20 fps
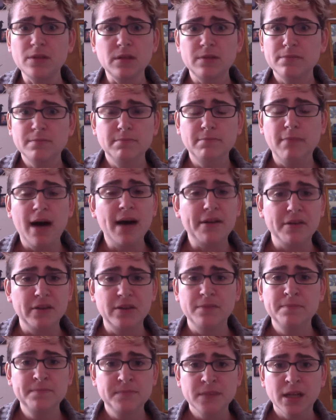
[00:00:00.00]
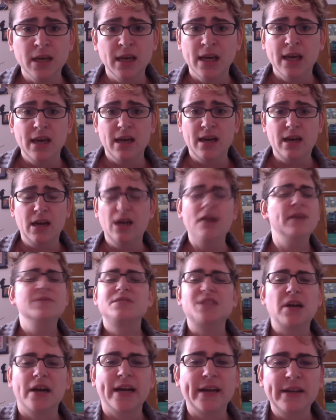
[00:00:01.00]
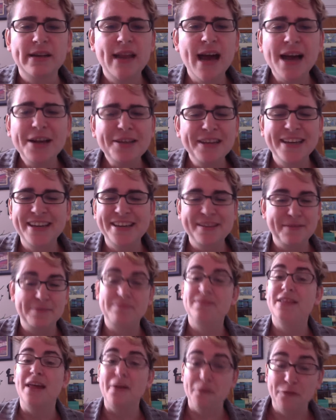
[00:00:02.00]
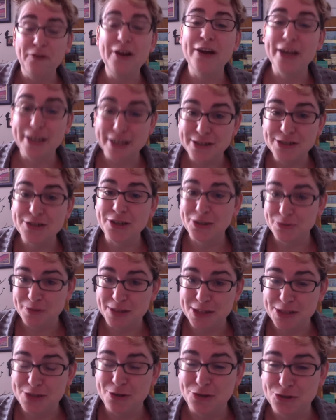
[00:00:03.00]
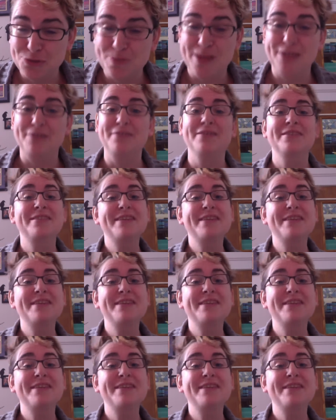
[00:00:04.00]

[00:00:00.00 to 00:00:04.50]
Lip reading: model. They're very concerned with the social model,